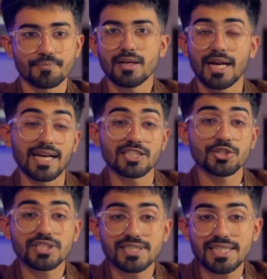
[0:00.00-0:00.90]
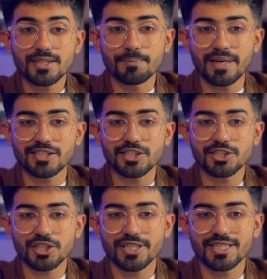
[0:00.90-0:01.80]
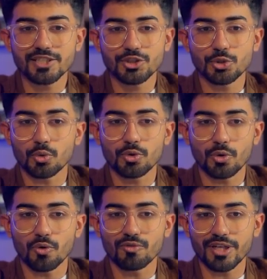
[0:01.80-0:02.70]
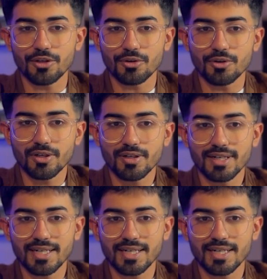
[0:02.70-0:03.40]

And as you can see, the message is stored over here.